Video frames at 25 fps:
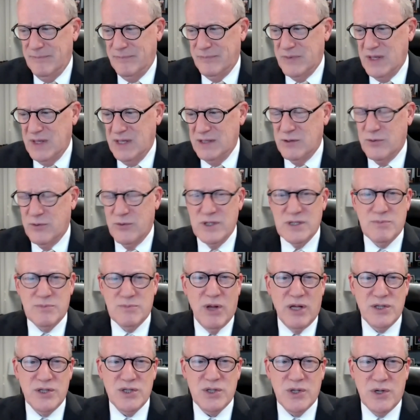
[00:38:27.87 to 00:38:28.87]
increased
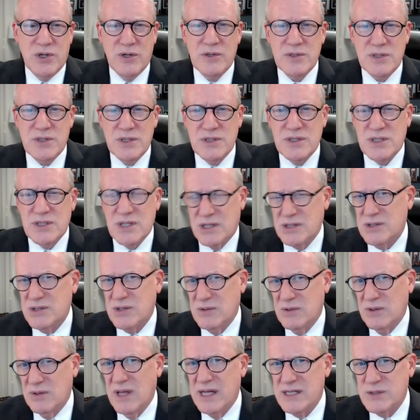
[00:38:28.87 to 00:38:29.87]
blood sugars and such are
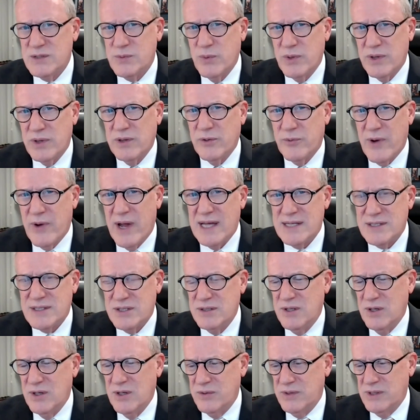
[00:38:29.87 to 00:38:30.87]
less with lurasidone
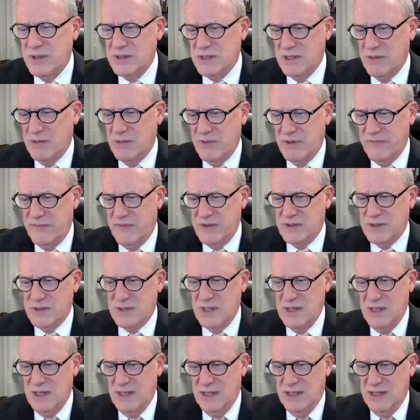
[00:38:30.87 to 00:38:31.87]
than some of
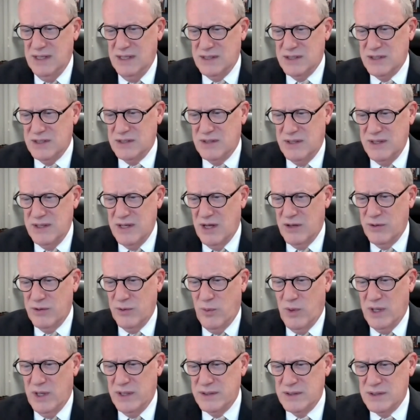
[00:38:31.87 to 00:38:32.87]
it's the other
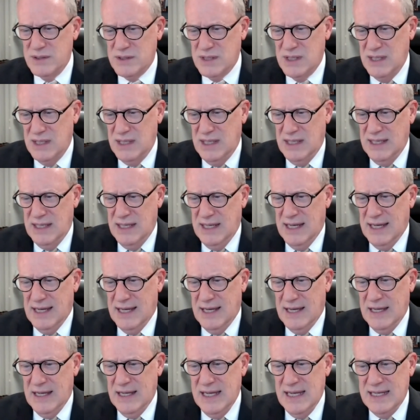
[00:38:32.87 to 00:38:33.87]
ones.
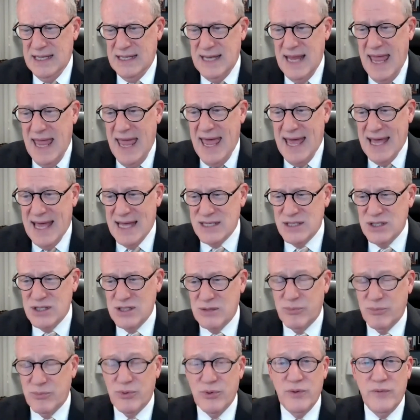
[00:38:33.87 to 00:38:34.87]
It has an
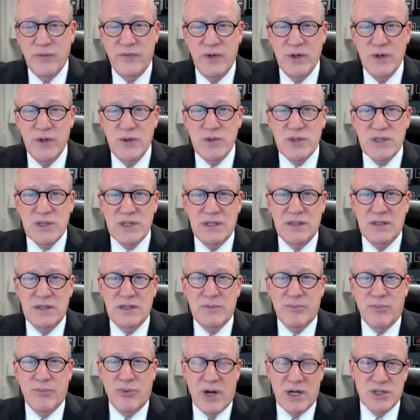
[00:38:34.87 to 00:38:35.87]
approved use in
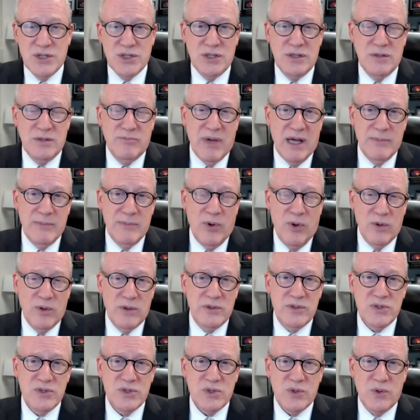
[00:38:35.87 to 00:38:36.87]
depression and bipolar
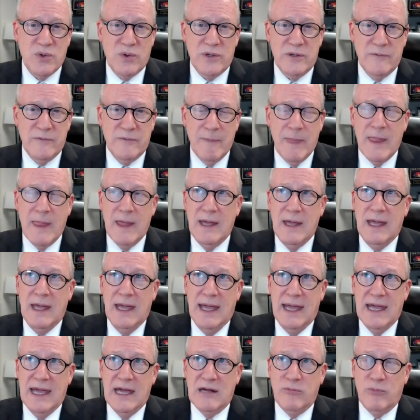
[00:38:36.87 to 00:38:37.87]
disorder.
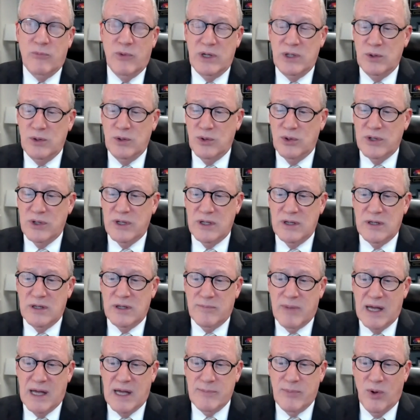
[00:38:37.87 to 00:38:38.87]
And when you look at the
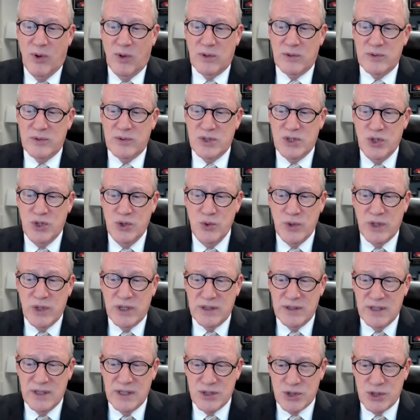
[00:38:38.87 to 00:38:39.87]
bipolar 2
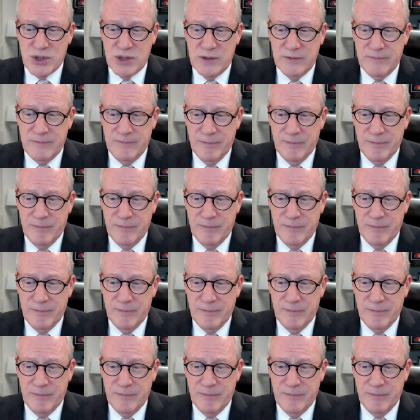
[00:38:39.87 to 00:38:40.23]
condition,